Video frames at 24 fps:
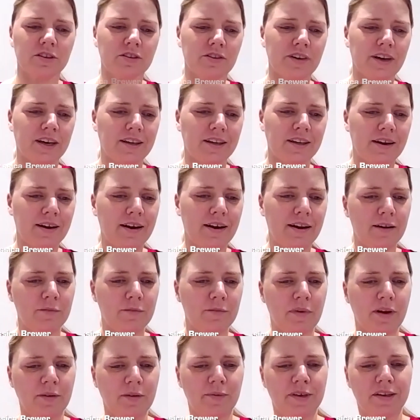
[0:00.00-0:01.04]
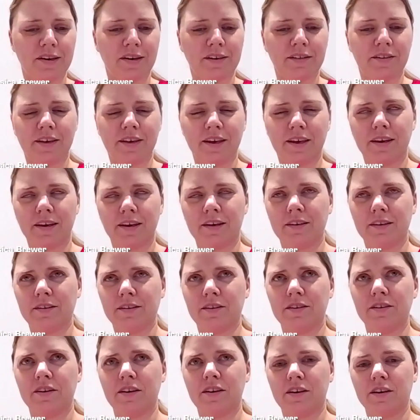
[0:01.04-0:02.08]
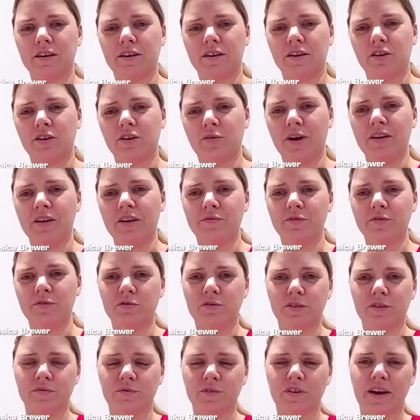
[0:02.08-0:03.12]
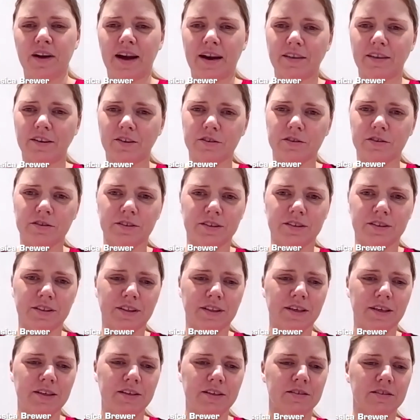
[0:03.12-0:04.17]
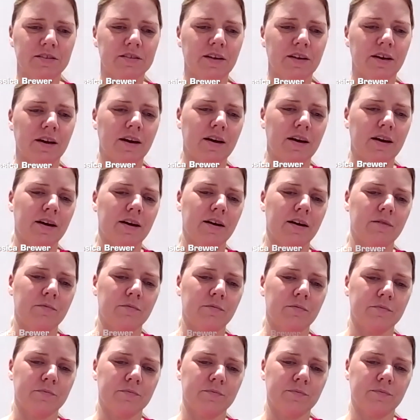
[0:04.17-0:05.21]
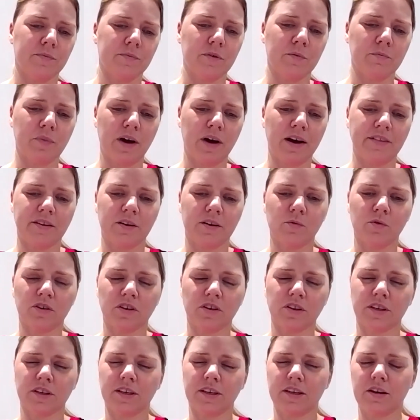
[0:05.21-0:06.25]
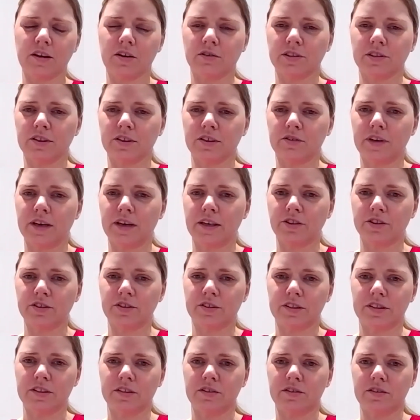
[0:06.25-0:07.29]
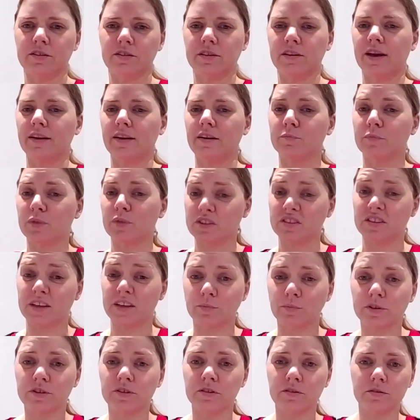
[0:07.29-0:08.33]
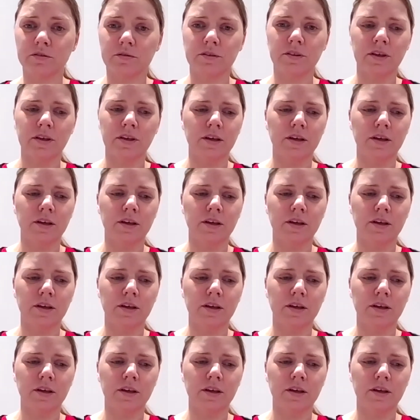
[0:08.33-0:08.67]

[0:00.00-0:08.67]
Greg. Um, I mean, I think there are, quite a few different angles to this, um, but I think one of the key considerations is like perception.